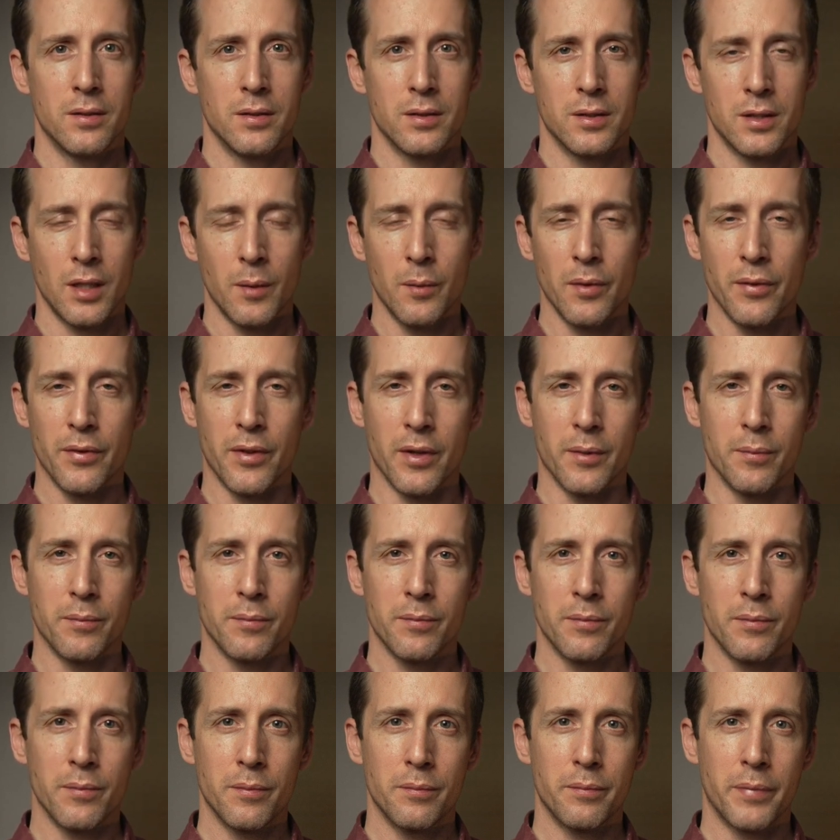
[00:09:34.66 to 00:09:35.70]
Some of them
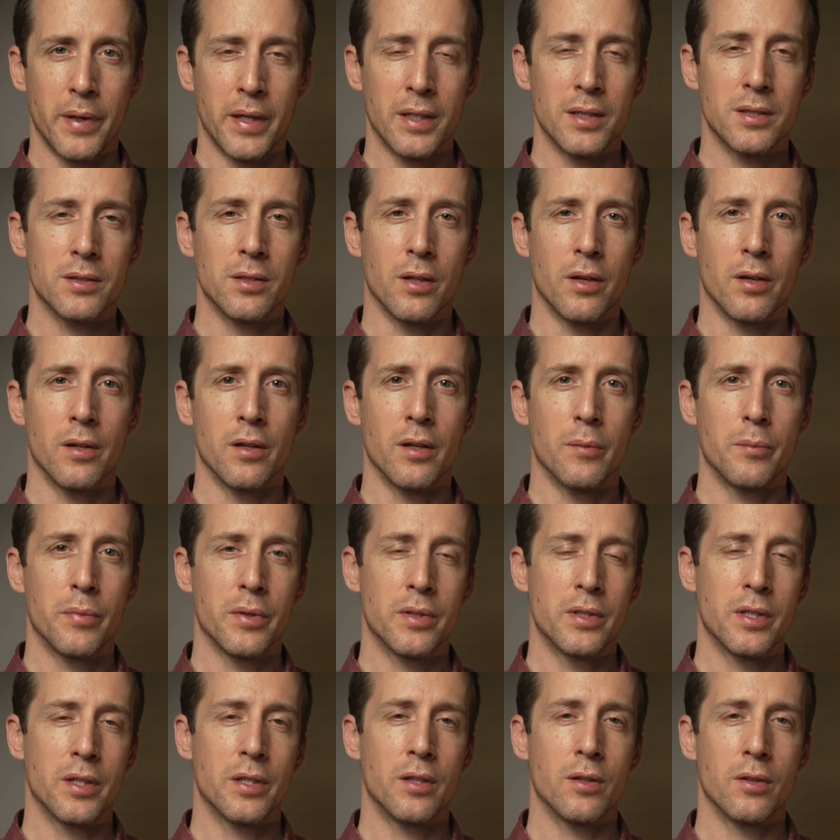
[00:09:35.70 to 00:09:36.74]
based on a
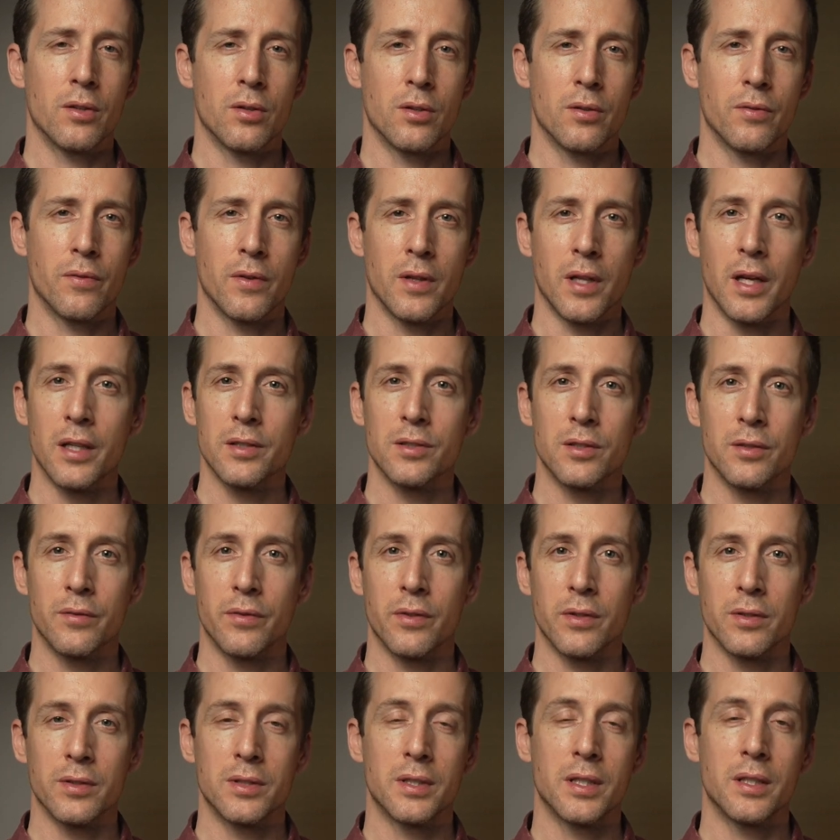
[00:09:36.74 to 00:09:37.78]
particular
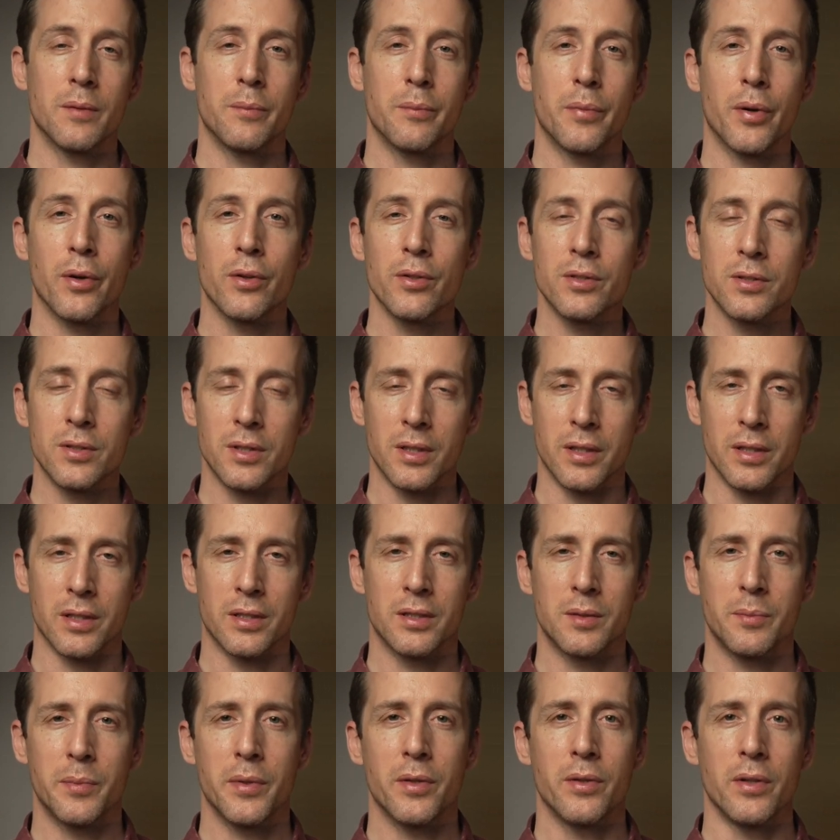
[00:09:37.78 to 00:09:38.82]
philosopher's personal
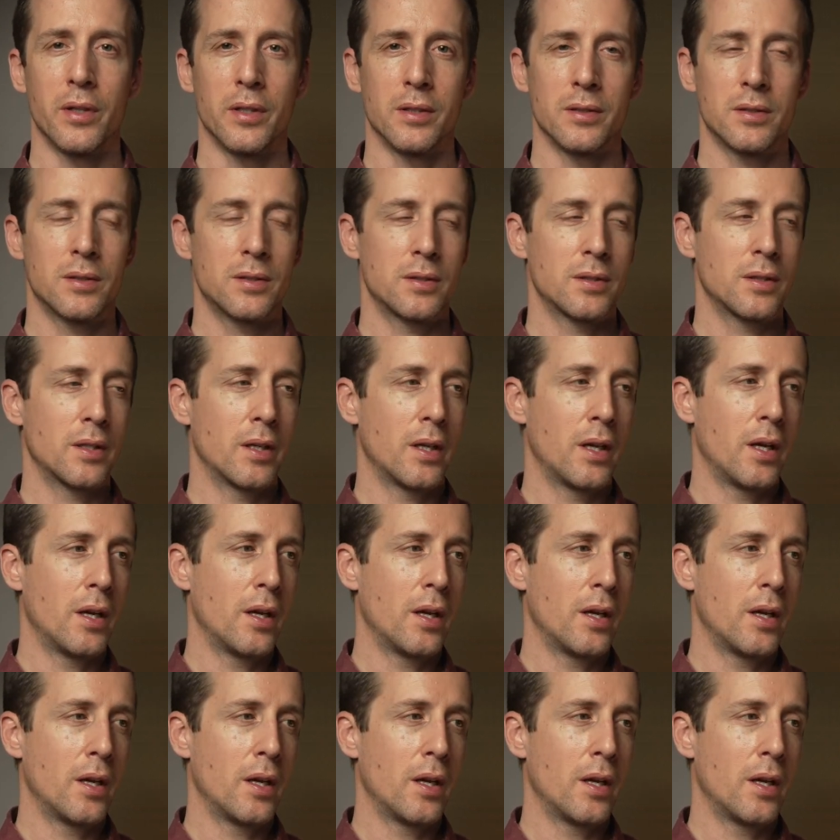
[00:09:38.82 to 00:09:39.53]
experience,